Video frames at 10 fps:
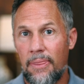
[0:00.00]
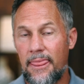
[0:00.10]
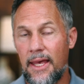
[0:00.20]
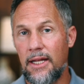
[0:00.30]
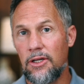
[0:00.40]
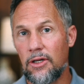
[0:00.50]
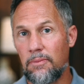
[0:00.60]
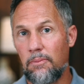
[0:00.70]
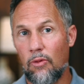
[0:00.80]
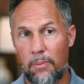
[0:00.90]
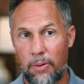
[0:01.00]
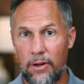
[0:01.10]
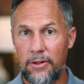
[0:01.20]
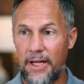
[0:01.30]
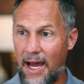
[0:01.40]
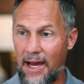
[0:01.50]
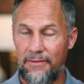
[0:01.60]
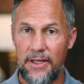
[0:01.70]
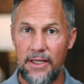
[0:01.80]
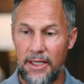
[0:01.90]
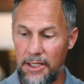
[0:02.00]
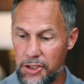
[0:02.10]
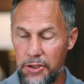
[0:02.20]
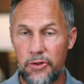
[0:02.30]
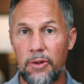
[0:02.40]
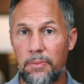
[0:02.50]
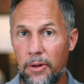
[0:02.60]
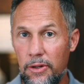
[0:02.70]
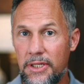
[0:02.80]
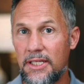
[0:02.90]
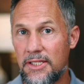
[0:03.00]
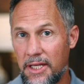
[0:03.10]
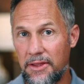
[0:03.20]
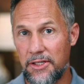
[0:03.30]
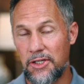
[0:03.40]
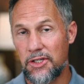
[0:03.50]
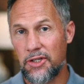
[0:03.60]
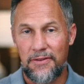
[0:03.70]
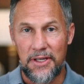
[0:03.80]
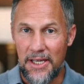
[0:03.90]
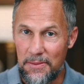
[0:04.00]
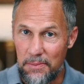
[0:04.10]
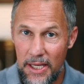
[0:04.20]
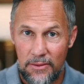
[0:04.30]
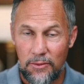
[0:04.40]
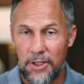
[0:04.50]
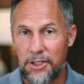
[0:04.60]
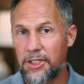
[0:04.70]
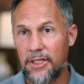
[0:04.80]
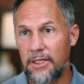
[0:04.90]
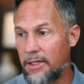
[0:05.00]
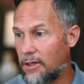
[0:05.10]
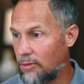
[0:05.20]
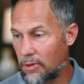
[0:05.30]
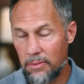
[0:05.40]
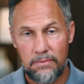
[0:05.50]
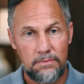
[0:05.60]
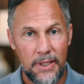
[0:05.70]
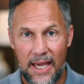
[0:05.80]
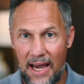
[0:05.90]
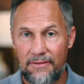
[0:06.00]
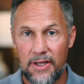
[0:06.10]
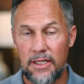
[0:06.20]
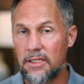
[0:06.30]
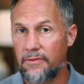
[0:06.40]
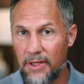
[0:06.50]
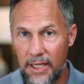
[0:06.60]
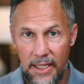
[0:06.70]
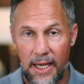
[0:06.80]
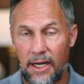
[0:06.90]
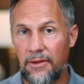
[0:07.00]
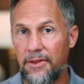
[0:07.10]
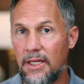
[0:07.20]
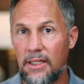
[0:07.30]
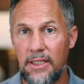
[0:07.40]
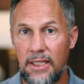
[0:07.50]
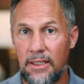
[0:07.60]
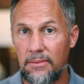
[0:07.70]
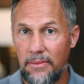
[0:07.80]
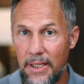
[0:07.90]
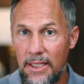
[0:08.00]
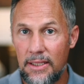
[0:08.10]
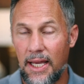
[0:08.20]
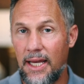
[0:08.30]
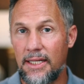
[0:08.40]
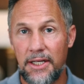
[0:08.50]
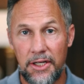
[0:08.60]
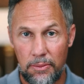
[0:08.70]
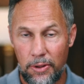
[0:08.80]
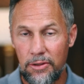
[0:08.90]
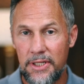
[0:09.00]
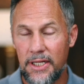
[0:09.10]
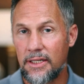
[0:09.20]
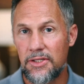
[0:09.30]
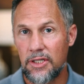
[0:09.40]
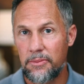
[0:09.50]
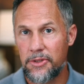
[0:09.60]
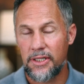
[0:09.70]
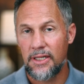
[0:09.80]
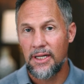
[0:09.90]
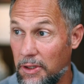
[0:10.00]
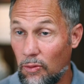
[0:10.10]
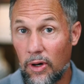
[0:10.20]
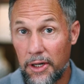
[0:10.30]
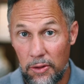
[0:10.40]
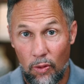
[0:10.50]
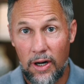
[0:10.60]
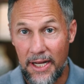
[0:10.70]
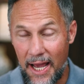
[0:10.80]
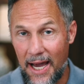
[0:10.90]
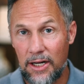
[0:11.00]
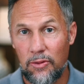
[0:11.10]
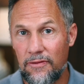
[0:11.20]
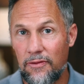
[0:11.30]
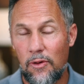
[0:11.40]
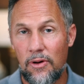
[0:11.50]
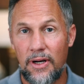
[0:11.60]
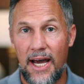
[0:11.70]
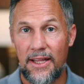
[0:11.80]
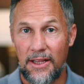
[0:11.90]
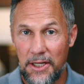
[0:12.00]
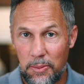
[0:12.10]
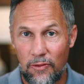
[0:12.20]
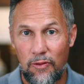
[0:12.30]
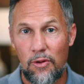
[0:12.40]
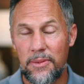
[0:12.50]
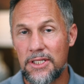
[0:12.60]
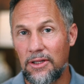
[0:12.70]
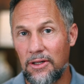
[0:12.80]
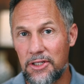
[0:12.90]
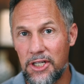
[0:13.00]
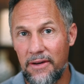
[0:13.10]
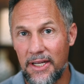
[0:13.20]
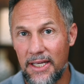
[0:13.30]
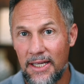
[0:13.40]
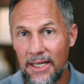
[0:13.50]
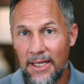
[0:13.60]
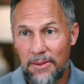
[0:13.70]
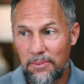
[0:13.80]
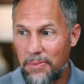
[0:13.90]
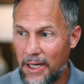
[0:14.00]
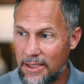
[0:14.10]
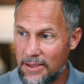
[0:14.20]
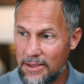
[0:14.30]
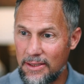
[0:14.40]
then you're more prone to having issues with protein synthesis. If you eat meat, which, you know, we're big advocates of getting healthy, clean meat and getting your protein consumption, you know, where you want it, adequate for athletic performance and longevity. But,